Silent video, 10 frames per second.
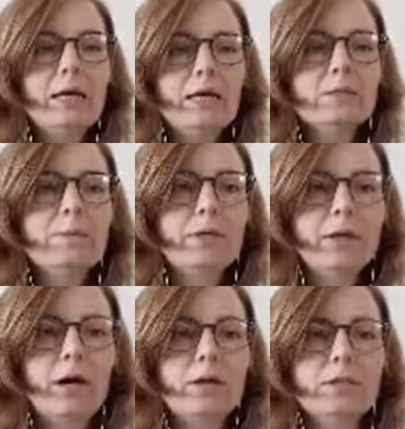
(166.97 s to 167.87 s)
is
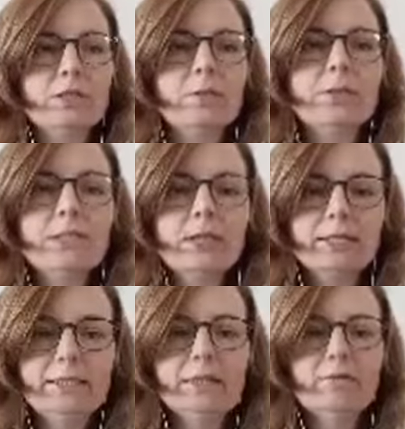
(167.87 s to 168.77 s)
because there is this
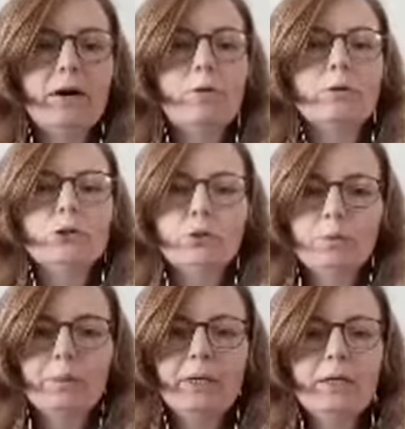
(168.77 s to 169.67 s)
idea of how it
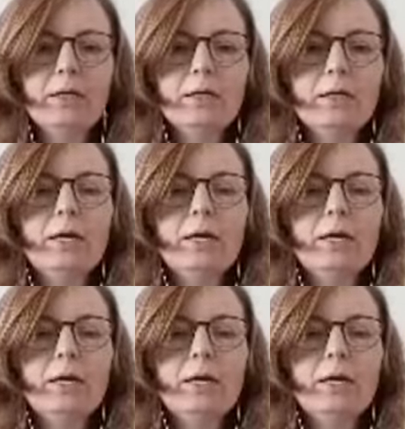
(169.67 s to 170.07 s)
should be.